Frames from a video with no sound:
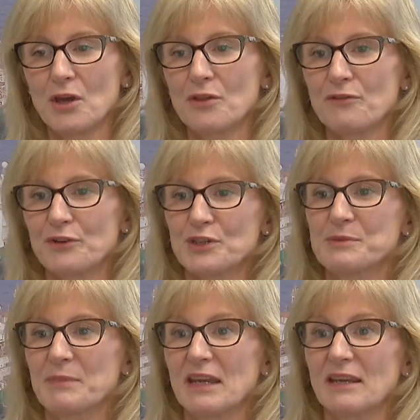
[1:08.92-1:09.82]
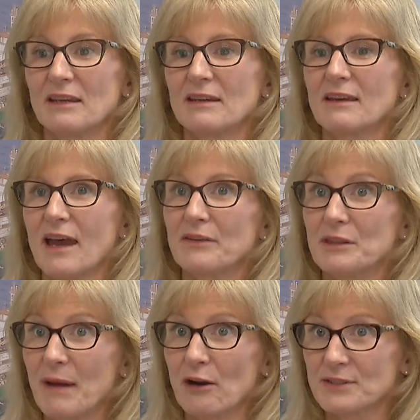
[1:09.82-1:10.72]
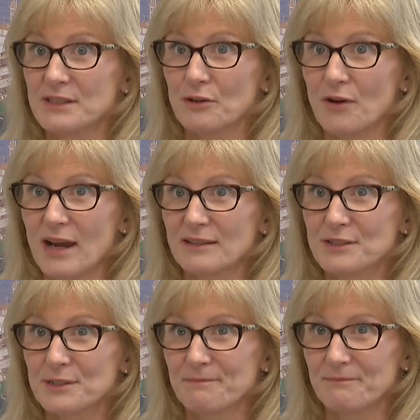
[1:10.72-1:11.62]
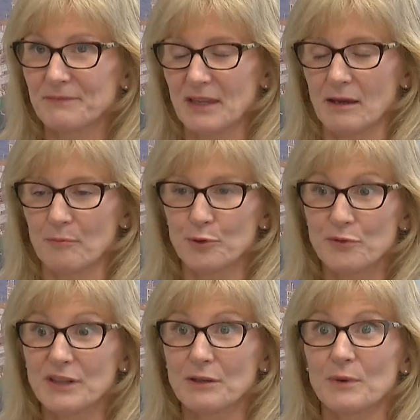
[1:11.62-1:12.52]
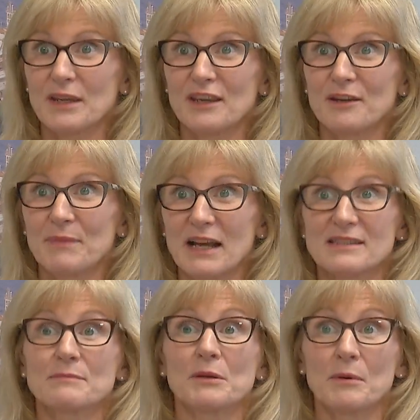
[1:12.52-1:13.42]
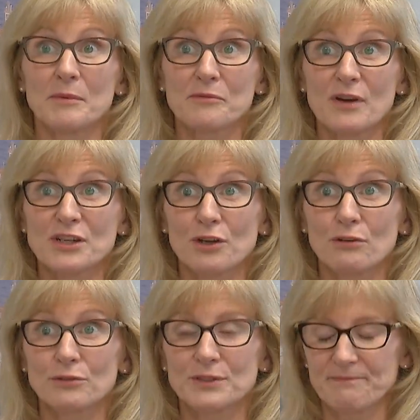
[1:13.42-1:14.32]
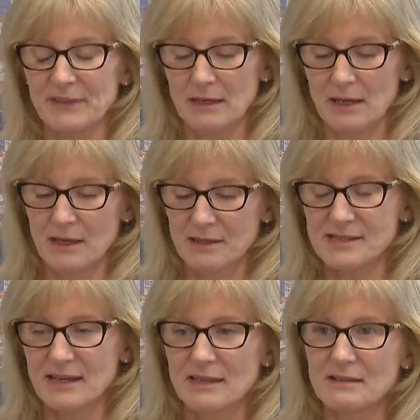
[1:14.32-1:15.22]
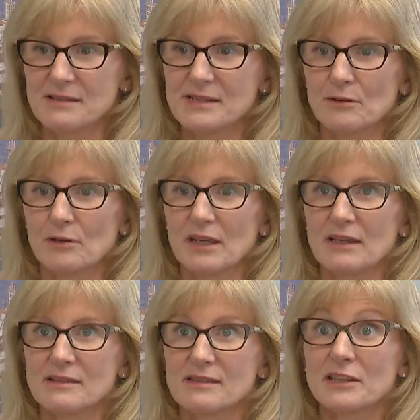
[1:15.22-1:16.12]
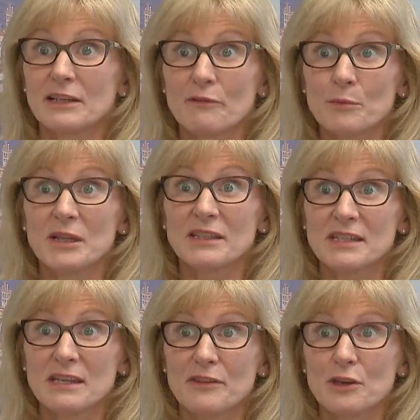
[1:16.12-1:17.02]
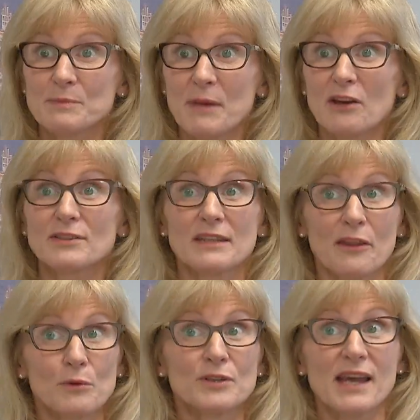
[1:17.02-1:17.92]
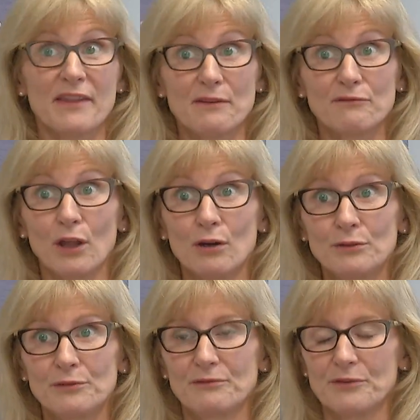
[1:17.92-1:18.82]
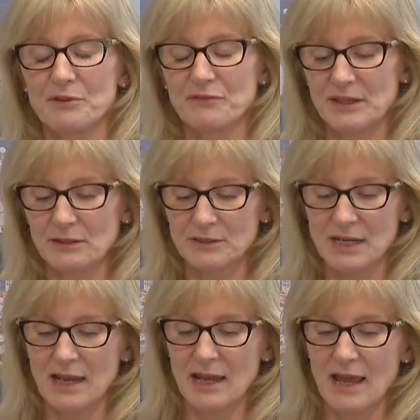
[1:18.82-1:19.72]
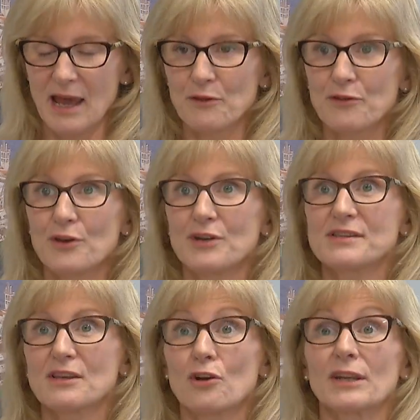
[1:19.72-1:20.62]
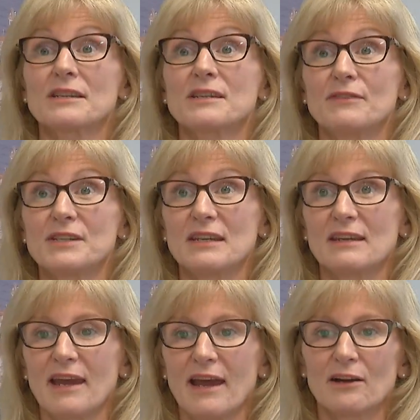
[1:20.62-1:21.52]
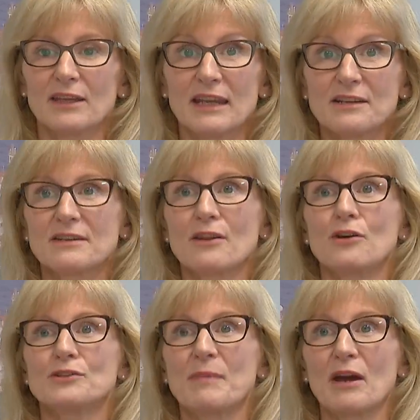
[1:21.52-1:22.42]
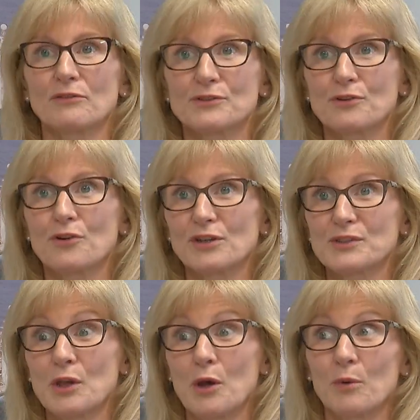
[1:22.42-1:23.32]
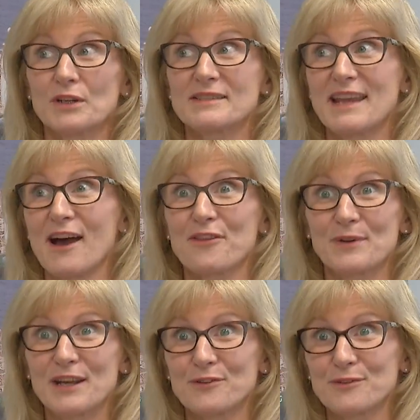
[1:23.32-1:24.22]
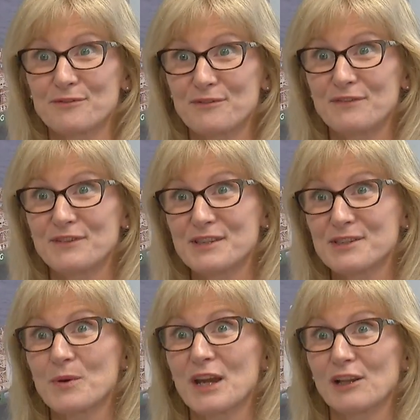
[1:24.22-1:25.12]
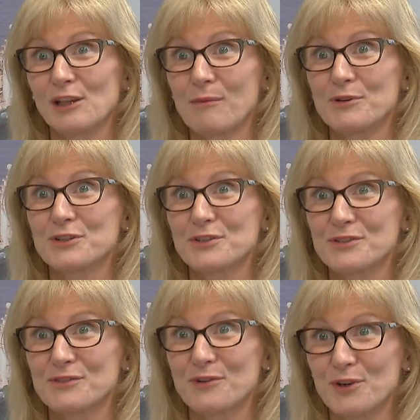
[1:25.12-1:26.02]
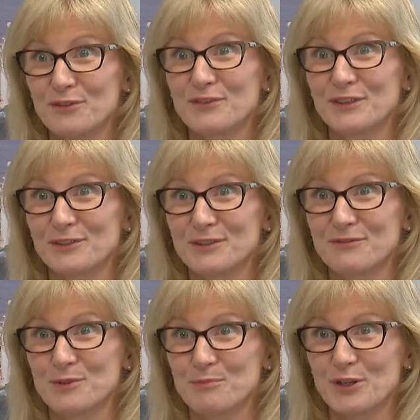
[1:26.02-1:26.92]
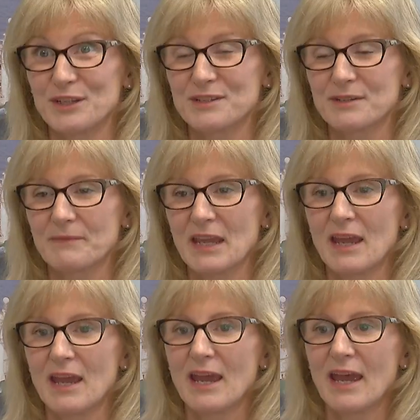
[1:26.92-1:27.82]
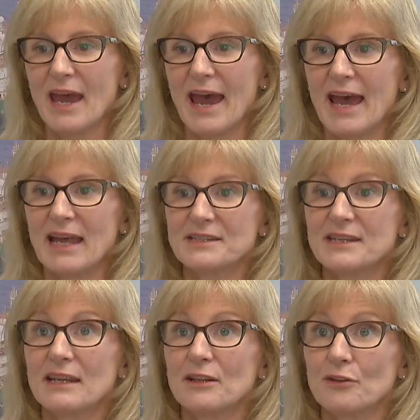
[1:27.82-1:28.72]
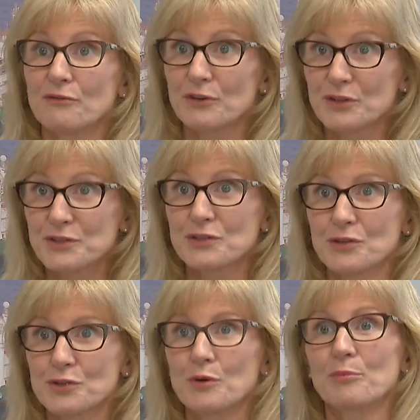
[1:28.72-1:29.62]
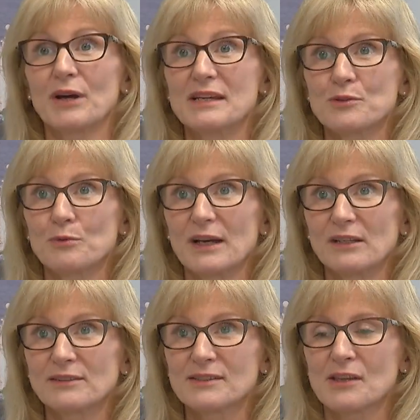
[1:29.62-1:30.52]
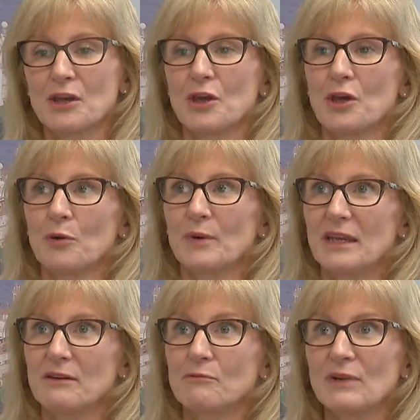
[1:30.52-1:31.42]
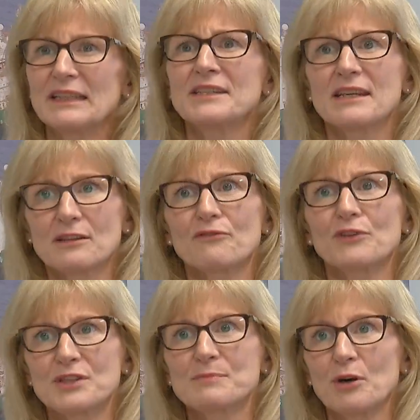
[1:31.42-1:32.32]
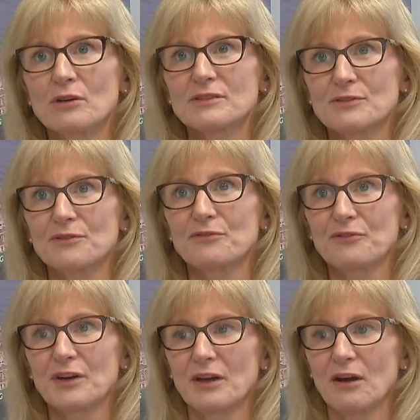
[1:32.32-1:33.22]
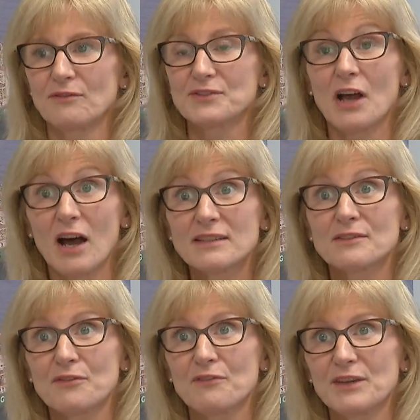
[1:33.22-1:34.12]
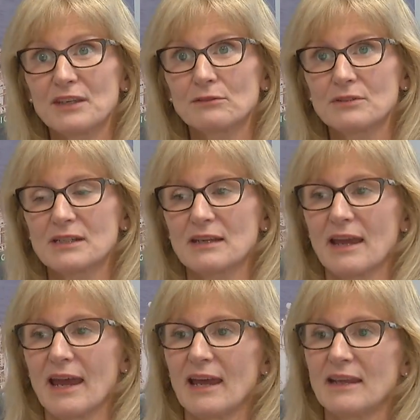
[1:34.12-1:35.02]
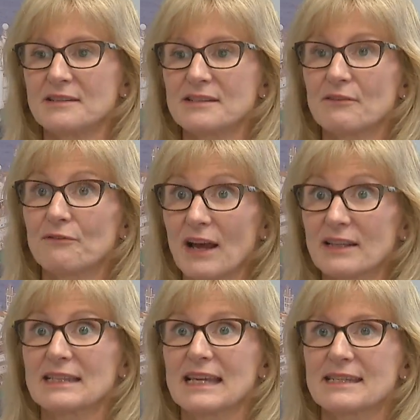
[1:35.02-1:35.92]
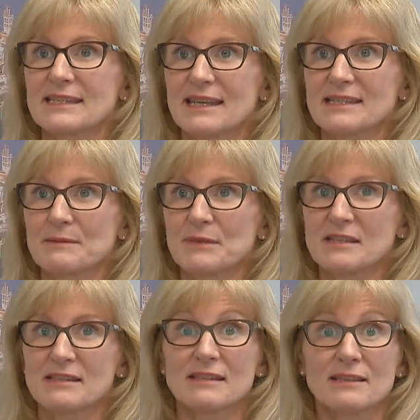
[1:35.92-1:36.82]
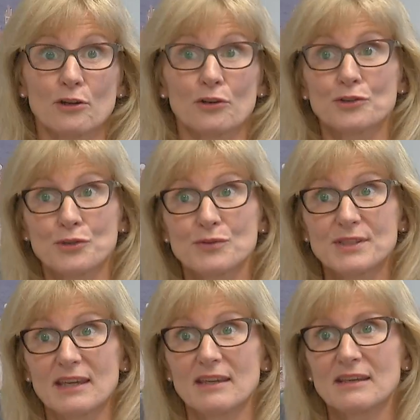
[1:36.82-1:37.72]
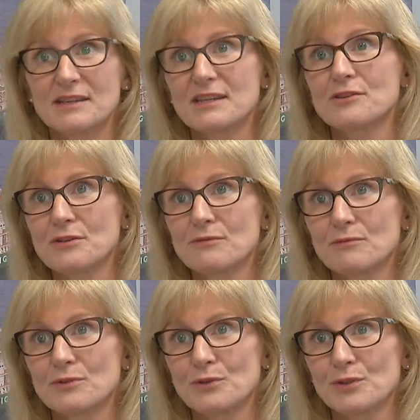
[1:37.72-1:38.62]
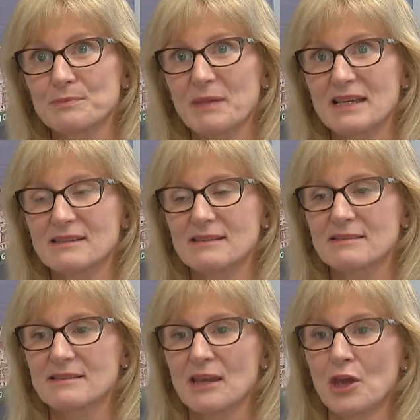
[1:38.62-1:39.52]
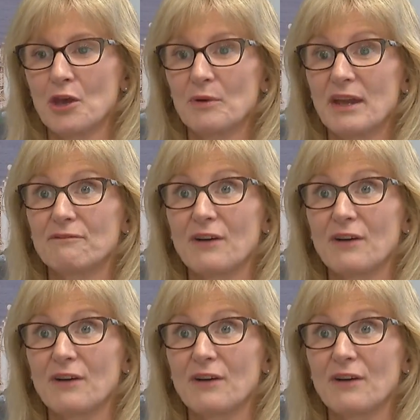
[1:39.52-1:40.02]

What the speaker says: The first being having the barrels in the ground, proving that we passed the minimum threshold. The second is the deliverability of those barrels, in other words, how they flow from the field. And the third is the connectivity, how connected are those barrels across what is now 350 square kilometres of oil field footprint. And in the first two appraisal wells, we really ticked the first box of size of the field, and FAR's latest estimates is that on a 2C contingent resource basis, we have